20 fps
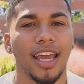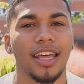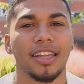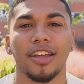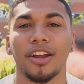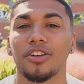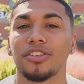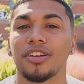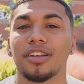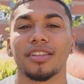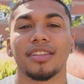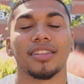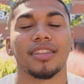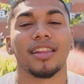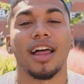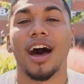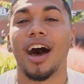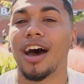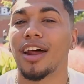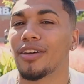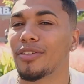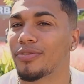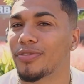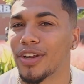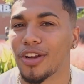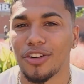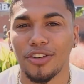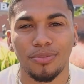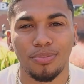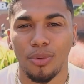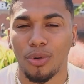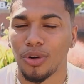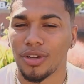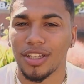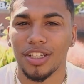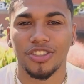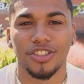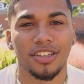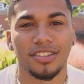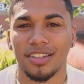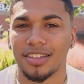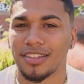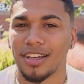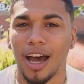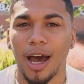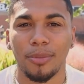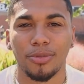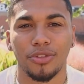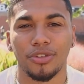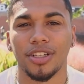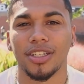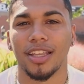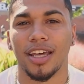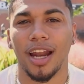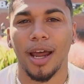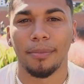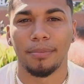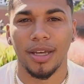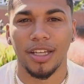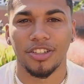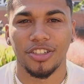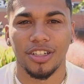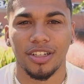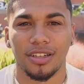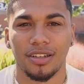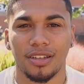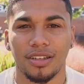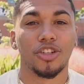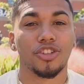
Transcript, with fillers: And there's a lot of fears more than just the top three that I mentioned.